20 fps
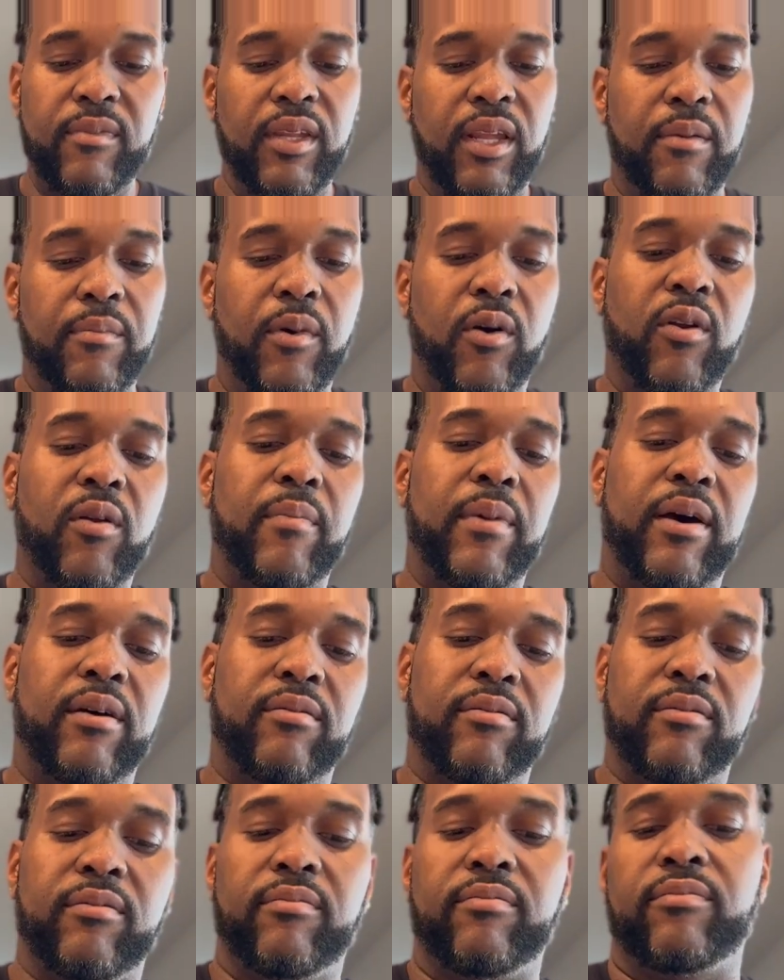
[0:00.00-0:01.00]
Motor mount.
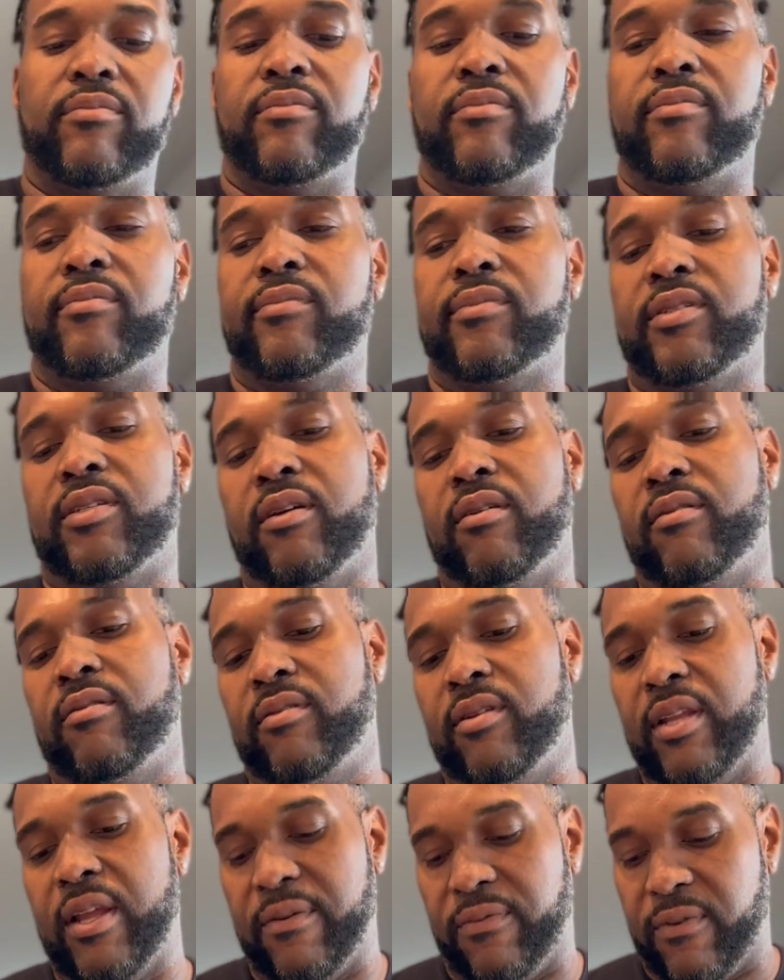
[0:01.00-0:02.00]
So,
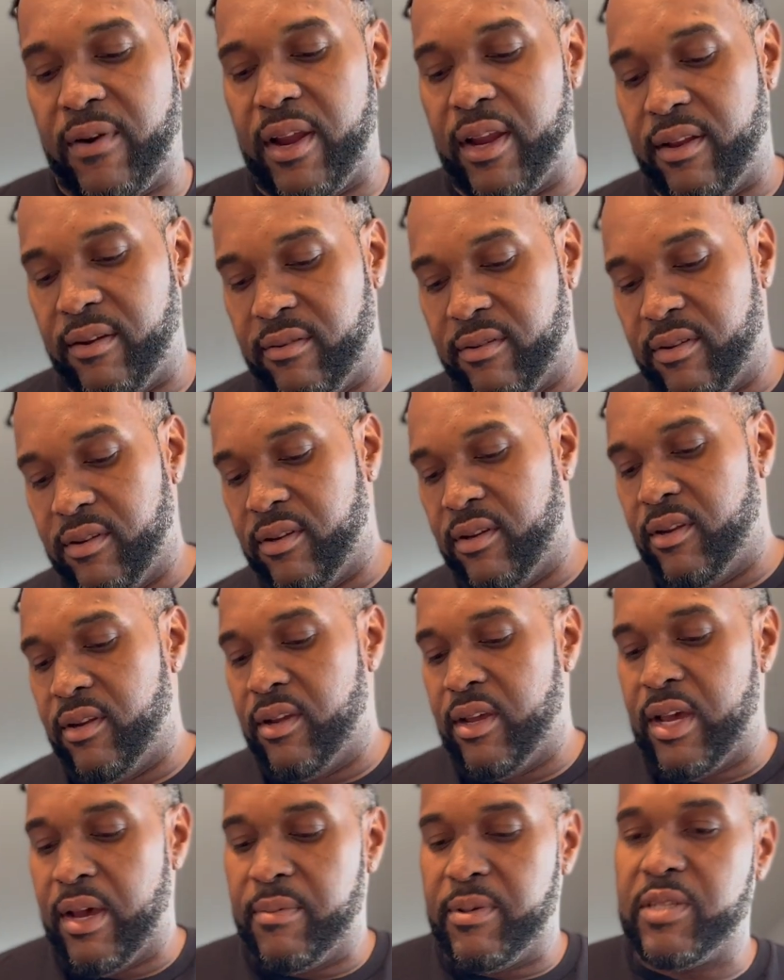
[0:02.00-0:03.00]
left, right.
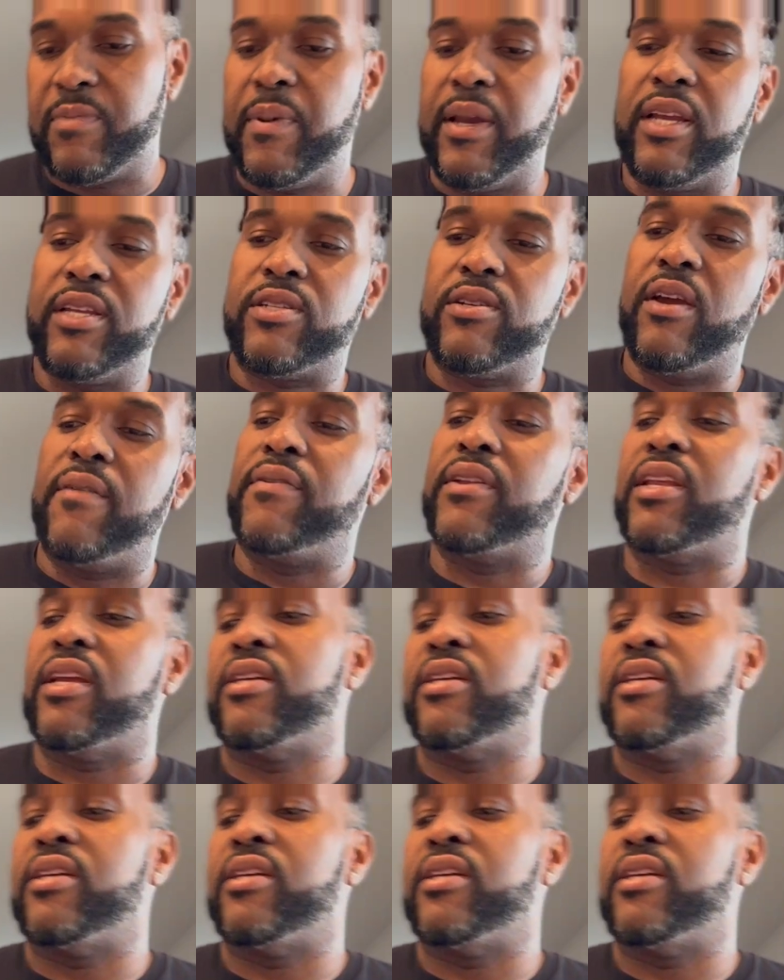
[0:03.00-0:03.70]
I'm just making sure everything